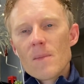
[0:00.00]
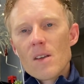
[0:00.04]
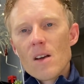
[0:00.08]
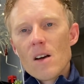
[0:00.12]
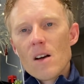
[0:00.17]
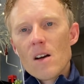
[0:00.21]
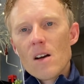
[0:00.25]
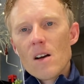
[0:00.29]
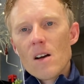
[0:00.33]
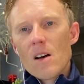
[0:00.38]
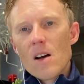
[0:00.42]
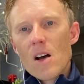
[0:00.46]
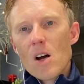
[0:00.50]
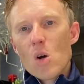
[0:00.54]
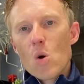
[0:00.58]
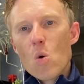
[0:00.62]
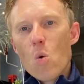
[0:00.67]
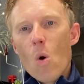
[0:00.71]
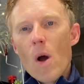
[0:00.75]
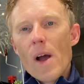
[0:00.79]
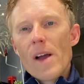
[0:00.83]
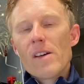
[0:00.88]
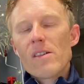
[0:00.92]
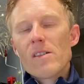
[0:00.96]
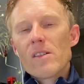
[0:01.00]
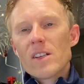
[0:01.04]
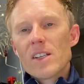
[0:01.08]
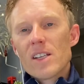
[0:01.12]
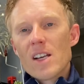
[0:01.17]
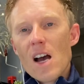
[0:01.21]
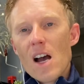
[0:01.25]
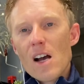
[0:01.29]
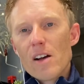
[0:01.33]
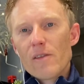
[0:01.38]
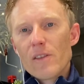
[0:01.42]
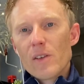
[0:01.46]
acquire a
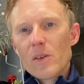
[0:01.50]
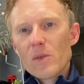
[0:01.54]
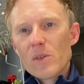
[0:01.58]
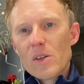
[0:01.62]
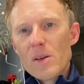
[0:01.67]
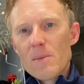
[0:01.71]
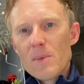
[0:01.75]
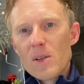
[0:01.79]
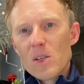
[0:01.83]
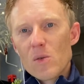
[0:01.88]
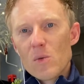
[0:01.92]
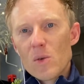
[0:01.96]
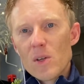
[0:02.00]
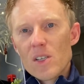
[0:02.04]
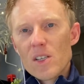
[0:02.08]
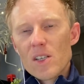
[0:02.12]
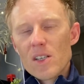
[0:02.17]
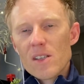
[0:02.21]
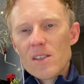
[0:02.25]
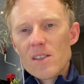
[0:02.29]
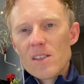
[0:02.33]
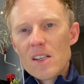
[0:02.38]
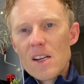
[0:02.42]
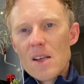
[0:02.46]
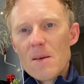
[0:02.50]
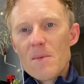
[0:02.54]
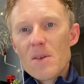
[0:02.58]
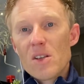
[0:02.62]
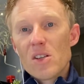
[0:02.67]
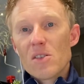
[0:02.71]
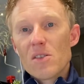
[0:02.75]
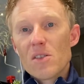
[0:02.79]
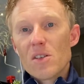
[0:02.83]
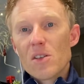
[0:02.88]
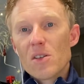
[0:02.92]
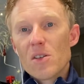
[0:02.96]
dark field image, which is an
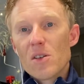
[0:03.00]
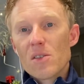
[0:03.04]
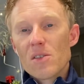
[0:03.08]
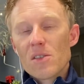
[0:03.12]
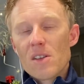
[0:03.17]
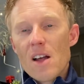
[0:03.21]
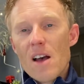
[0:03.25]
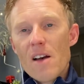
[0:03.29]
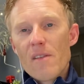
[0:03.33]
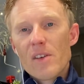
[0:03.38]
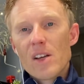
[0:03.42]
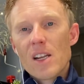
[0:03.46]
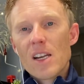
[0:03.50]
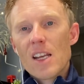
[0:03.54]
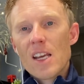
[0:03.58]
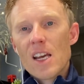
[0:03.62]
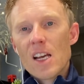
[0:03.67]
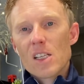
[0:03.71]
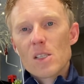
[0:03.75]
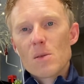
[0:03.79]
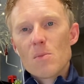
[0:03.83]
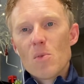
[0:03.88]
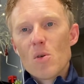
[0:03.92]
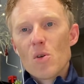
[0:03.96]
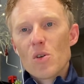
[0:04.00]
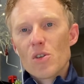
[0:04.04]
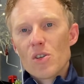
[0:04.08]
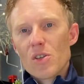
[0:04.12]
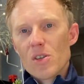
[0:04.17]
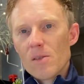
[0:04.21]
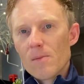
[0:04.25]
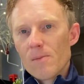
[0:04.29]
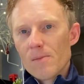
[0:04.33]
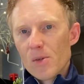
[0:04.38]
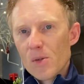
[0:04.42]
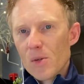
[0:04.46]
image that doesn't have any
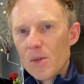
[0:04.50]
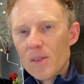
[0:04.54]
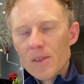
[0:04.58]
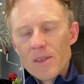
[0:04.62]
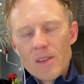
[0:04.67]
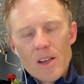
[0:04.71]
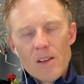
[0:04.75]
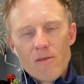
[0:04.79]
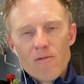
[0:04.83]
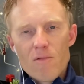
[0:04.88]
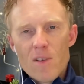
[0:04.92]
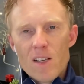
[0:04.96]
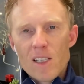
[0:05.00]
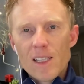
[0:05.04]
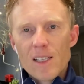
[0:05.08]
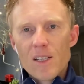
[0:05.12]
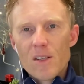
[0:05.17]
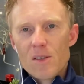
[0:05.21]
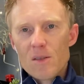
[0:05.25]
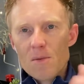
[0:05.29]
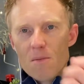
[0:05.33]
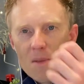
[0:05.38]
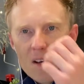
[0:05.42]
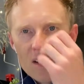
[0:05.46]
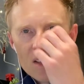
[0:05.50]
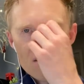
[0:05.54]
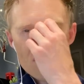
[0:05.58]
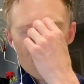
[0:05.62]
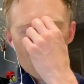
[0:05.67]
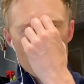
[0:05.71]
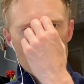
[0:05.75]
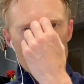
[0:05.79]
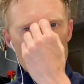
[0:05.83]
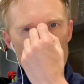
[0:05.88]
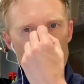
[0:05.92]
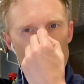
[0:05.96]
exposure. So it really doesn't matter in
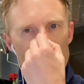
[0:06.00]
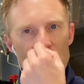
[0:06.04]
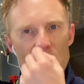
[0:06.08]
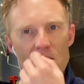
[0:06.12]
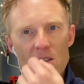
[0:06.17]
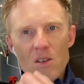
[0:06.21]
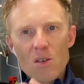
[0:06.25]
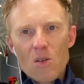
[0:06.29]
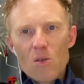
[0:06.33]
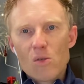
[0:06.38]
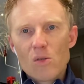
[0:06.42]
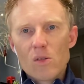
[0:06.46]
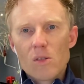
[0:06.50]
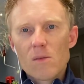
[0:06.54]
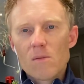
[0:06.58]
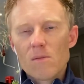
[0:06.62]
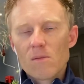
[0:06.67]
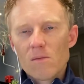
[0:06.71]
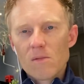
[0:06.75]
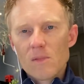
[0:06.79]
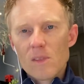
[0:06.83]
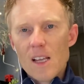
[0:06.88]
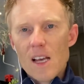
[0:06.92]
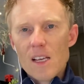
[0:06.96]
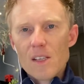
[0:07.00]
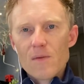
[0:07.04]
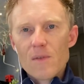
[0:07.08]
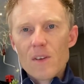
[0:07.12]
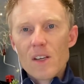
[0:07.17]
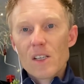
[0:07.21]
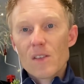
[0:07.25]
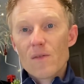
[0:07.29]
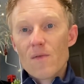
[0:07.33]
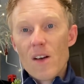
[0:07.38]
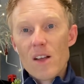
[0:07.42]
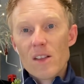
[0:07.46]
this case that your Las
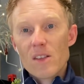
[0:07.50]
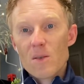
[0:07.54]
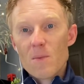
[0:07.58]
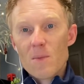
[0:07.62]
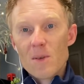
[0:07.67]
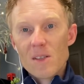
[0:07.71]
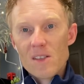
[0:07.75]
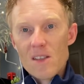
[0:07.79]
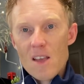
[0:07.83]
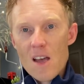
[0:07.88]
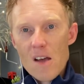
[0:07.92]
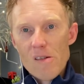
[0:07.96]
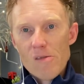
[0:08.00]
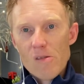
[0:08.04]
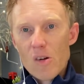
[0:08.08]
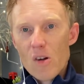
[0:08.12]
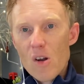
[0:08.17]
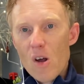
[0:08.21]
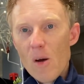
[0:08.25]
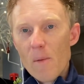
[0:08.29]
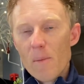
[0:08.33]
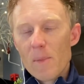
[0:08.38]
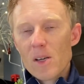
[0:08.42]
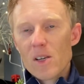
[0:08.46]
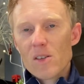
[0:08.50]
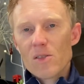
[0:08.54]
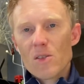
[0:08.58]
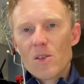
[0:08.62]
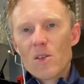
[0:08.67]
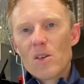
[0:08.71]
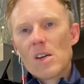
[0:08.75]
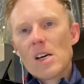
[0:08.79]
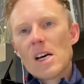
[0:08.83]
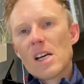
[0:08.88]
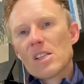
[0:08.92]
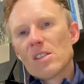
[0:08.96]
Vegas phantom is there or not, because you're
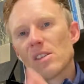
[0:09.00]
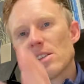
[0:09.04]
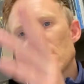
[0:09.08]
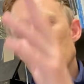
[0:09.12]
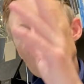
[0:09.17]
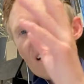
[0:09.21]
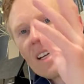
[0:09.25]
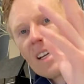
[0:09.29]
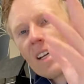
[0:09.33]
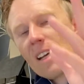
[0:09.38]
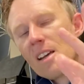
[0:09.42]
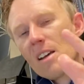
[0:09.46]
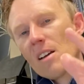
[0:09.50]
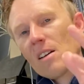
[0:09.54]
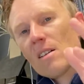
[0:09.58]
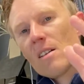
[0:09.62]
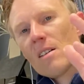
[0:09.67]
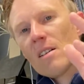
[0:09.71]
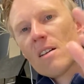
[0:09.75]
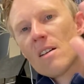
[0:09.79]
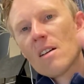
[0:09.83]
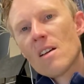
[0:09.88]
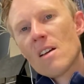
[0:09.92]
not actually you're